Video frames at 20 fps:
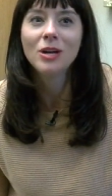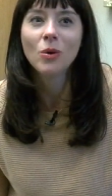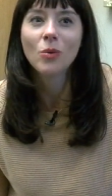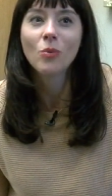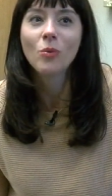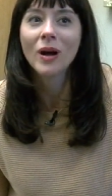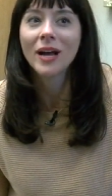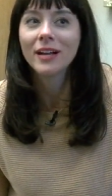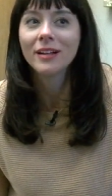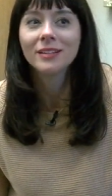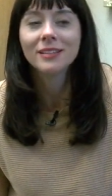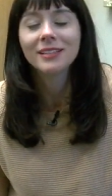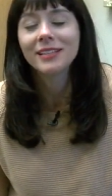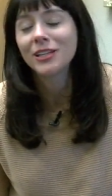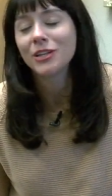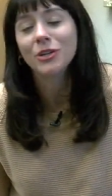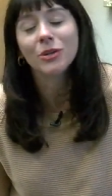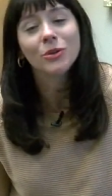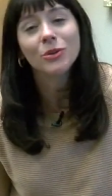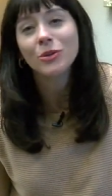well
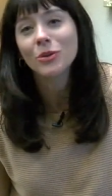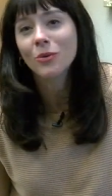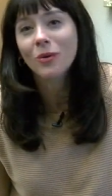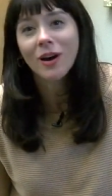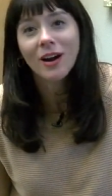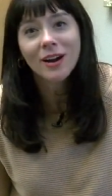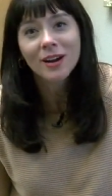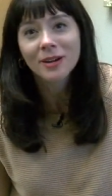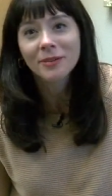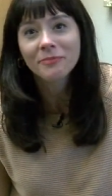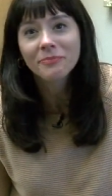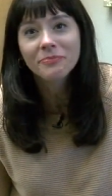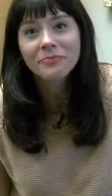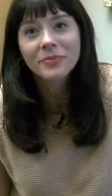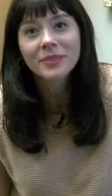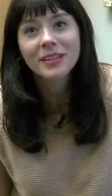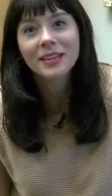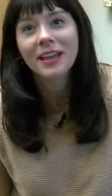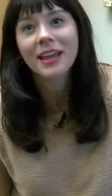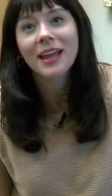in who you are
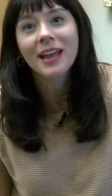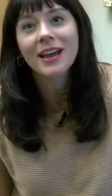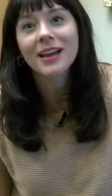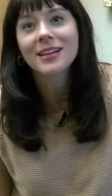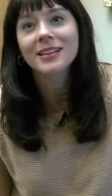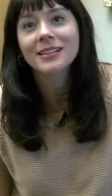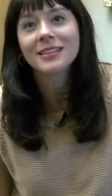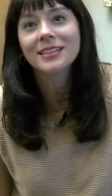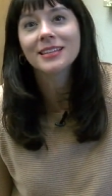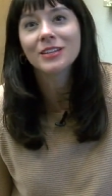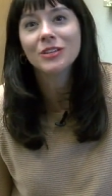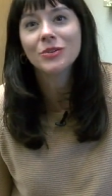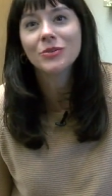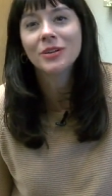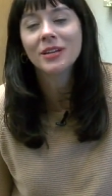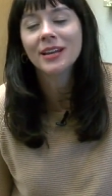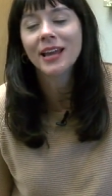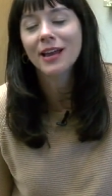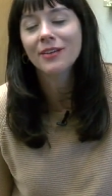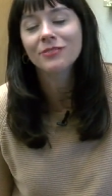and that you
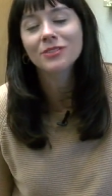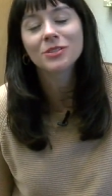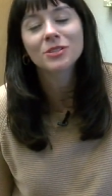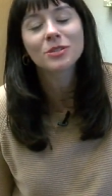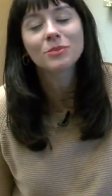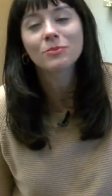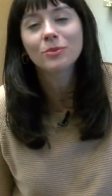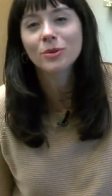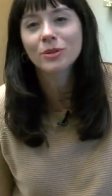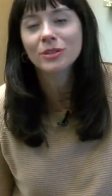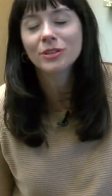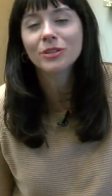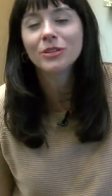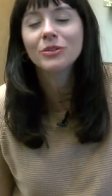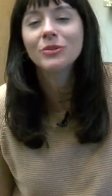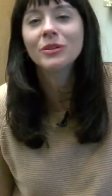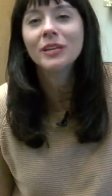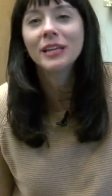can have the support that you